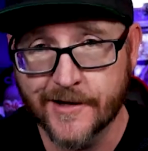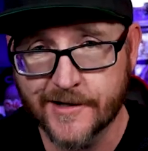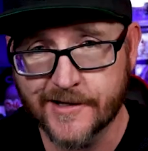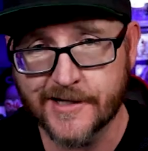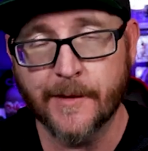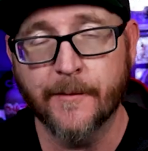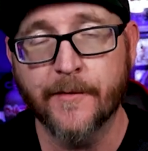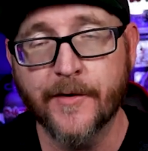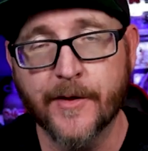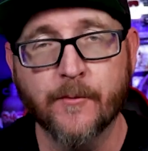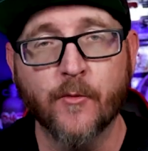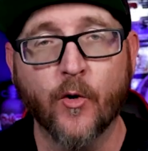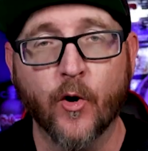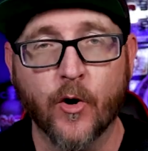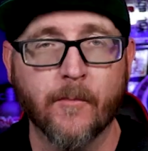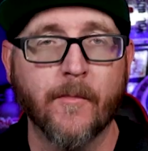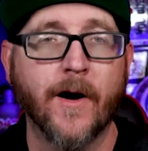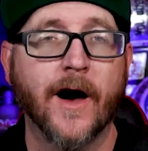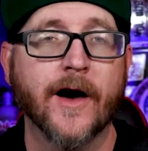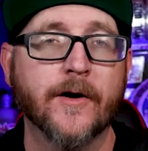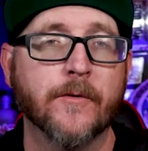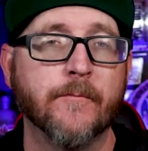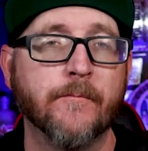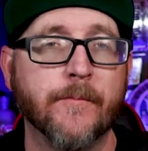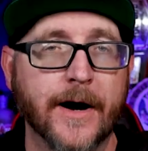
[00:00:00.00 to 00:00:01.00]
some of the more
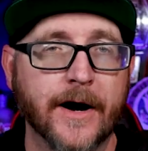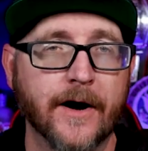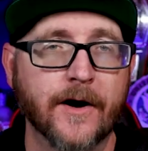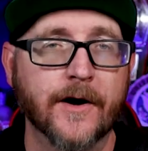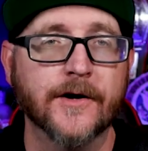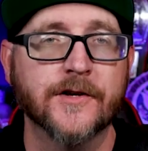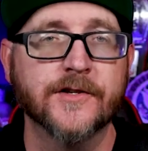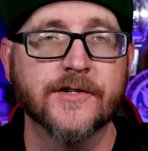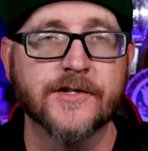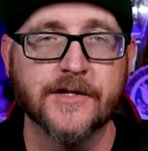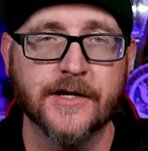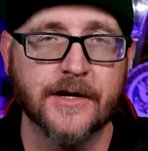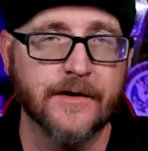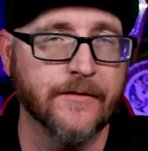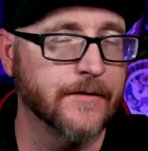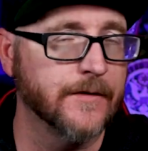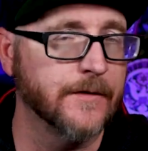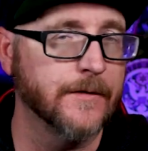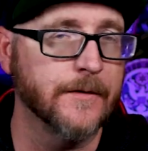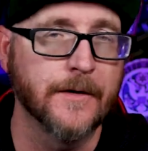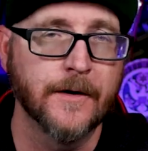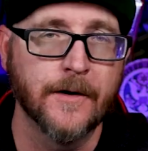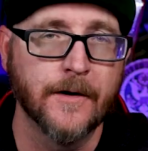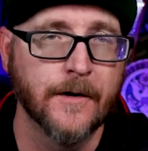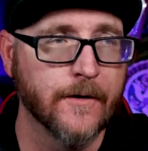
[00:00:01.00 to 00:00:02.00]
modern barracks,
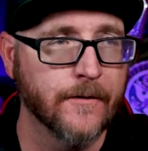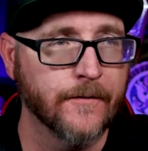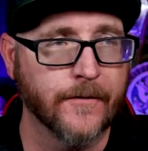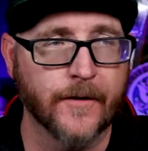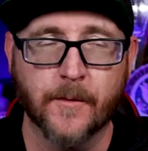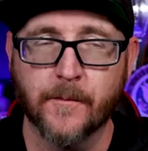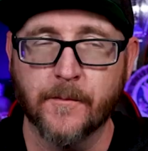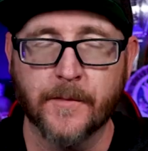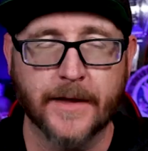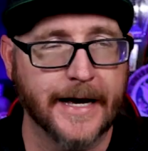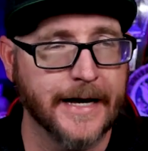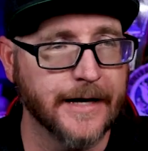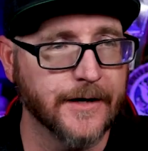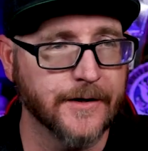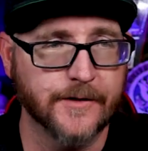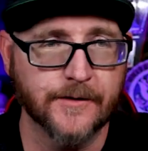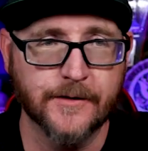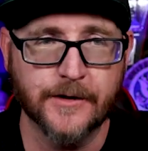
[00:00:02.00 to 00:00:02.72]
even from like,